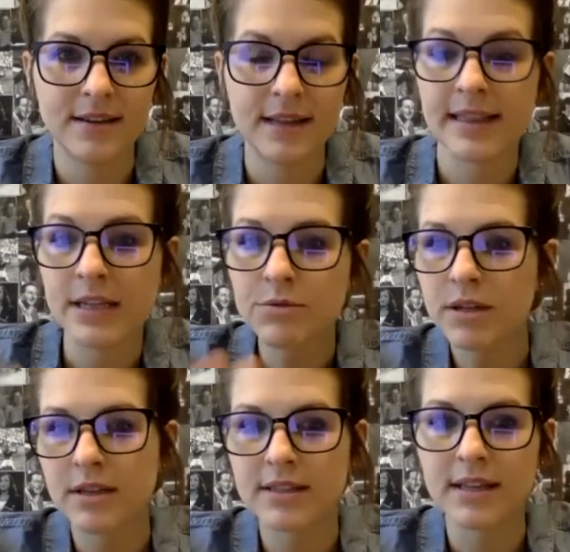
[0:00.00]
Like, that's one of
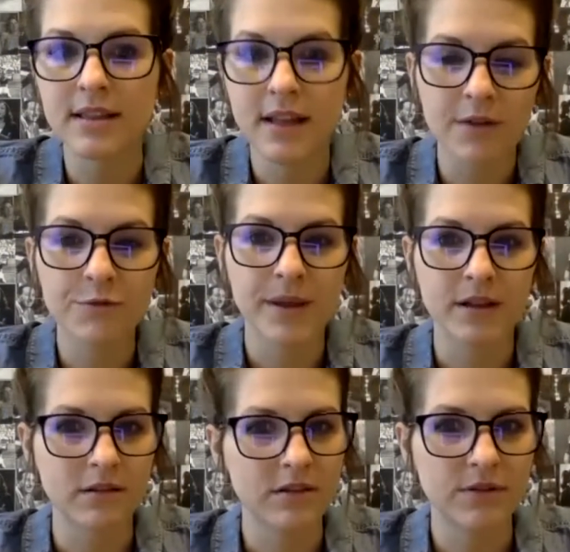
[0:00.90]
the things I love about the
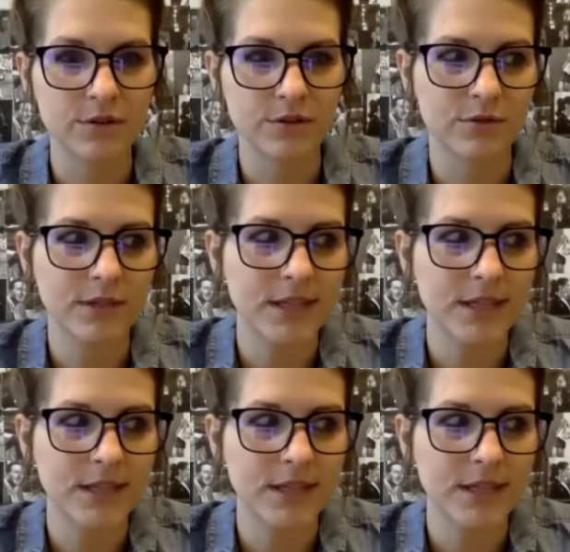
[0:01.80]
ClickFunnels story.